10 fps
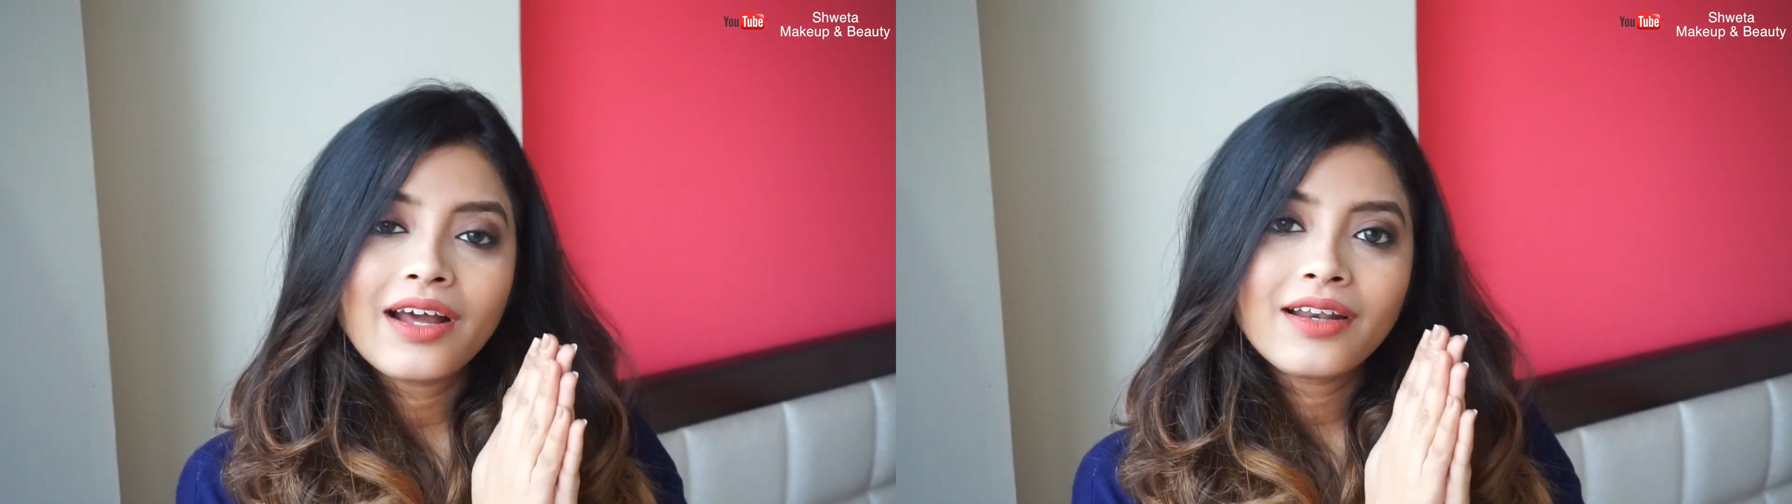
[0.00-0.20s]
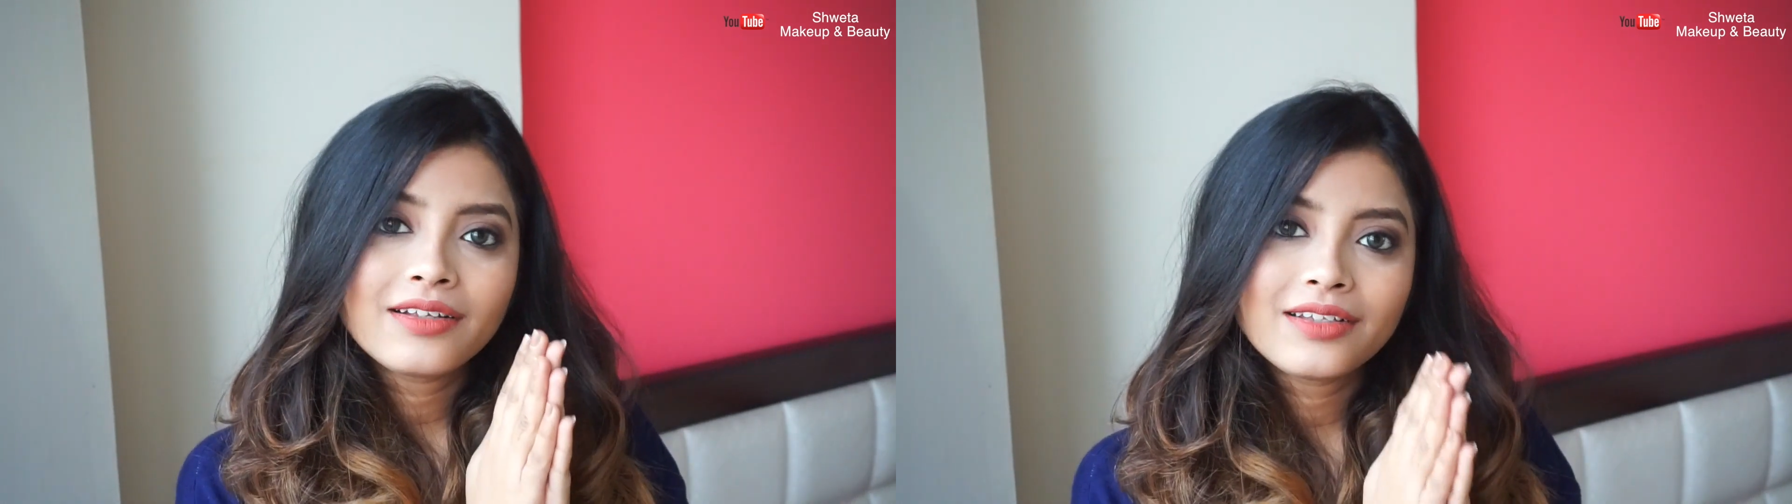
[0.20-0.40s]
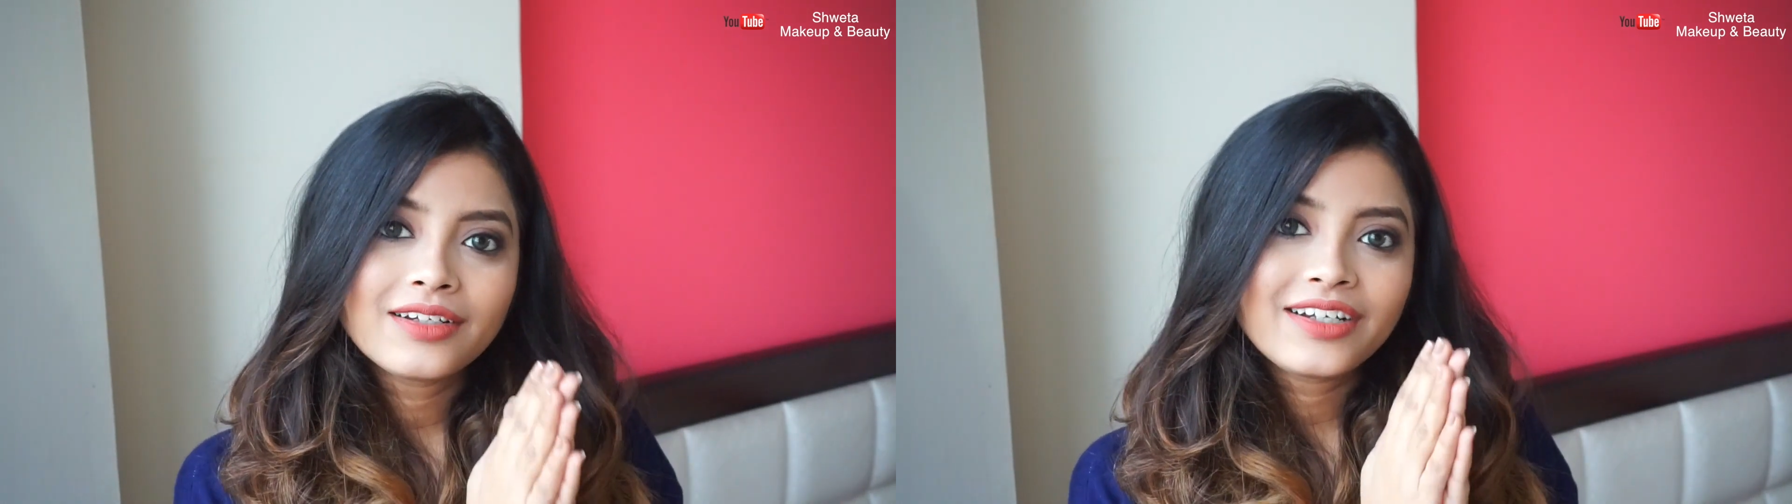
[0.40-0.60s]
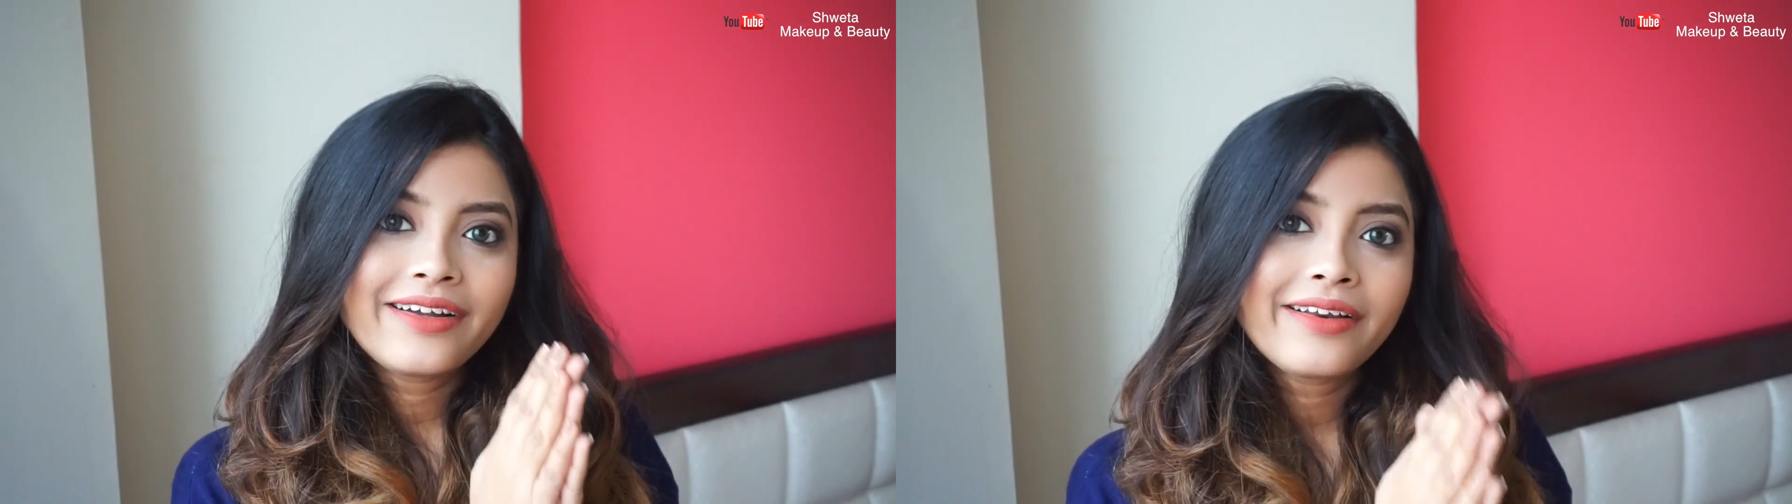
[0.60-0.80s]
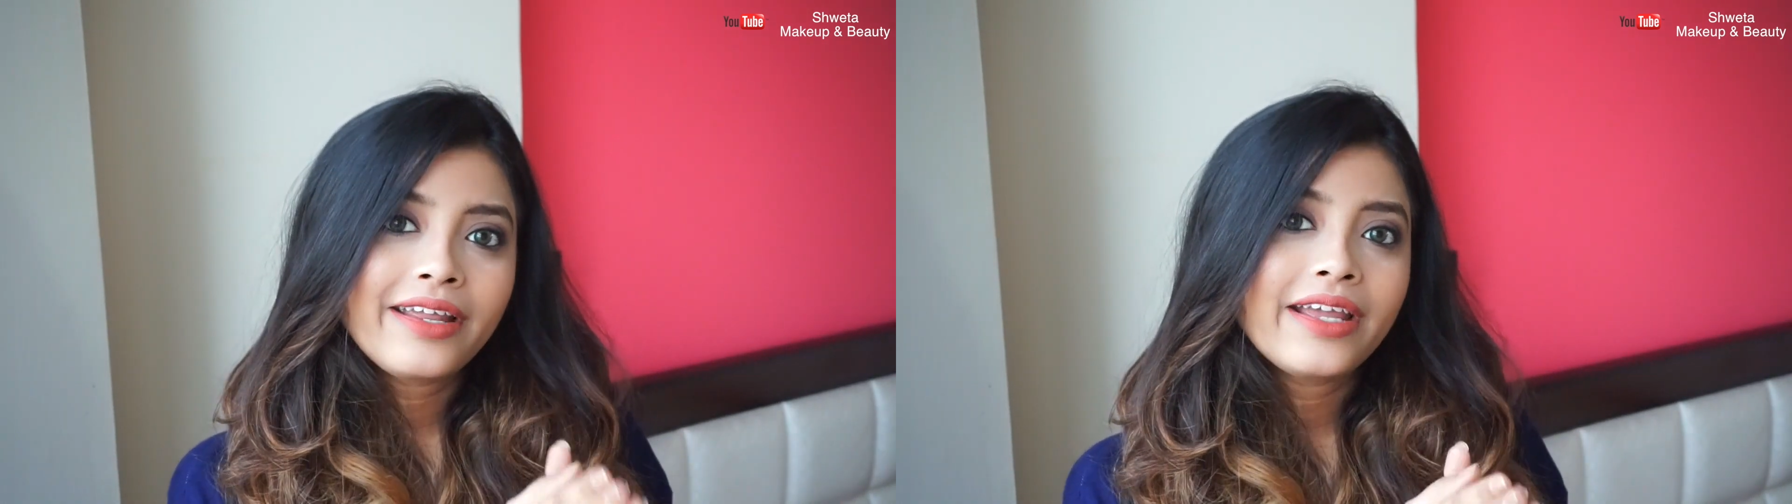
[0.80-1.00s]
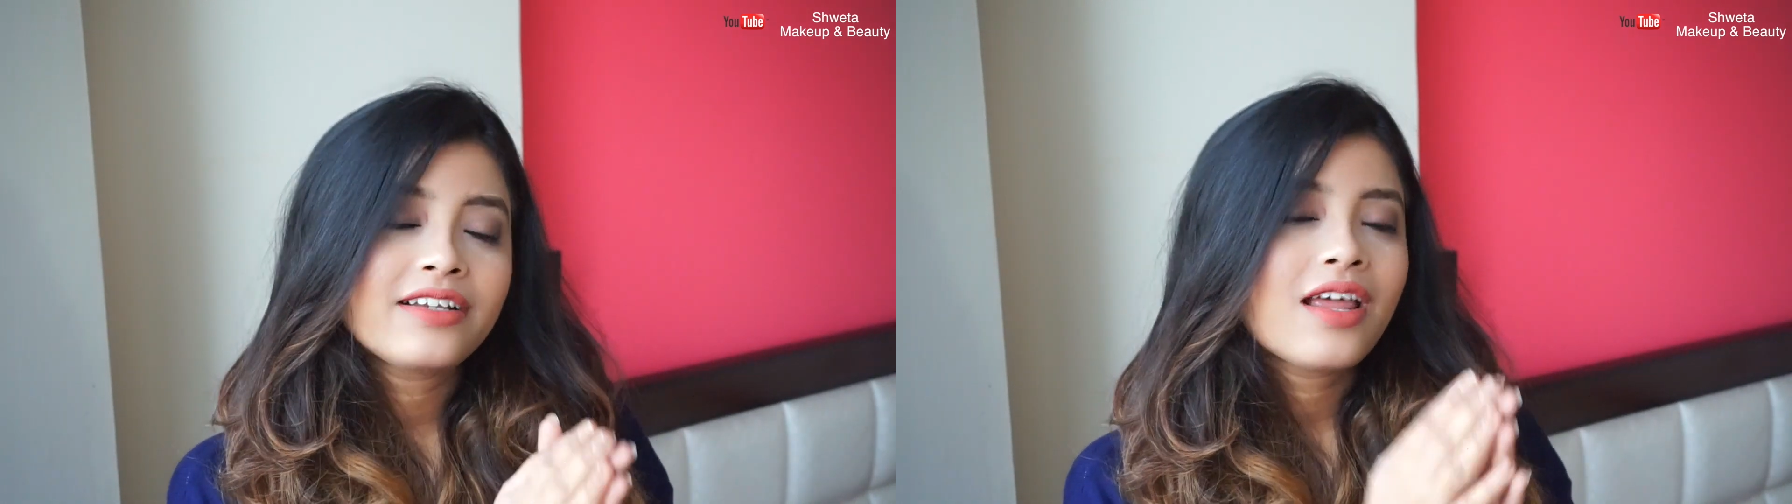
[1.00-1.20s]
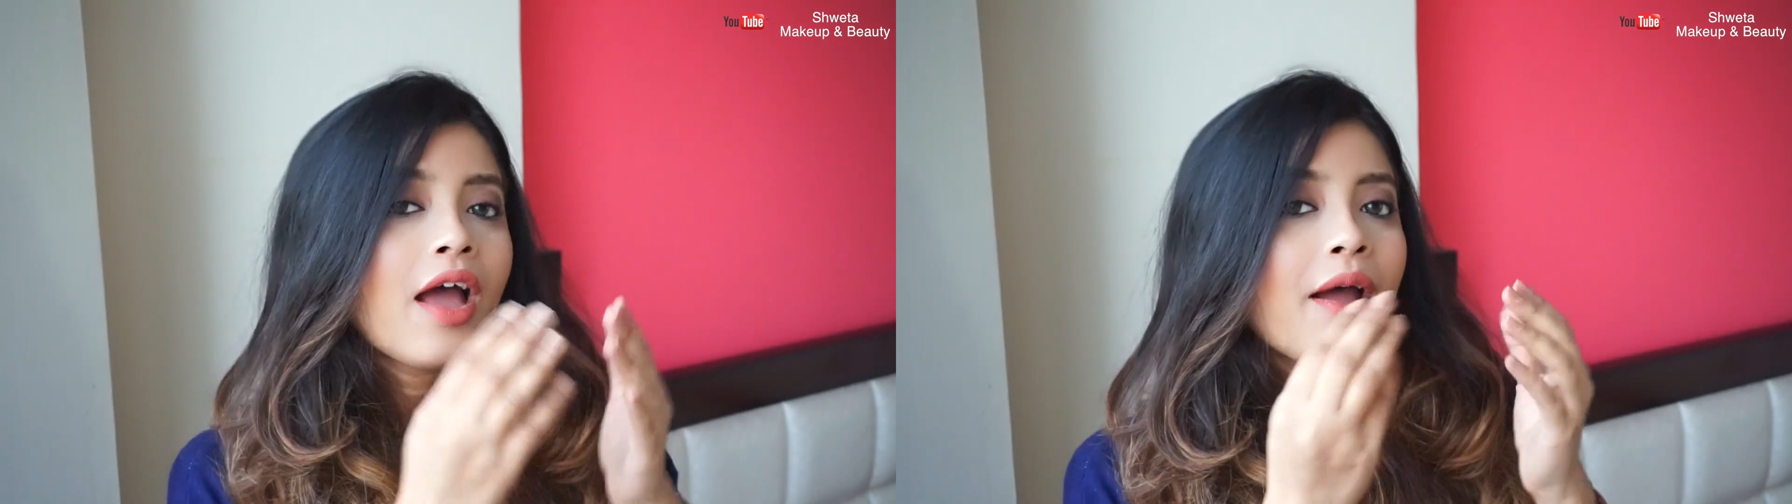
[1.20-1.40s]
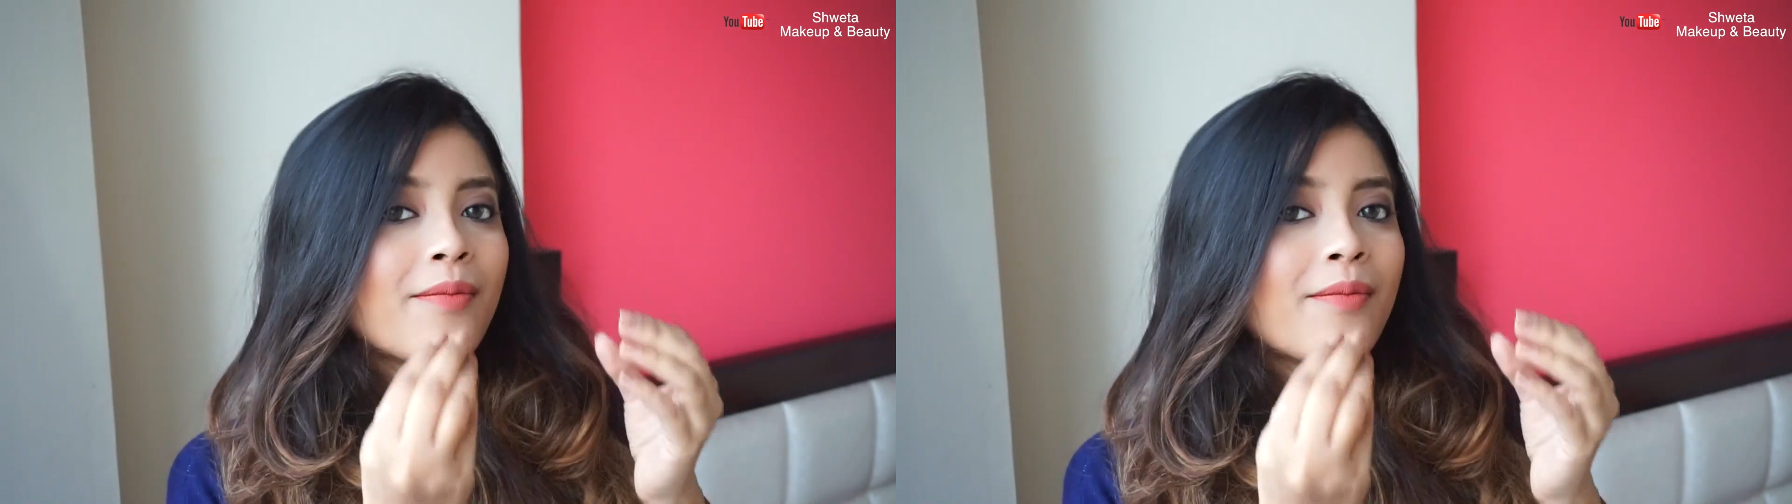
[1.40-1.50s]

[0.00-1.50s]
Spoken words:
another great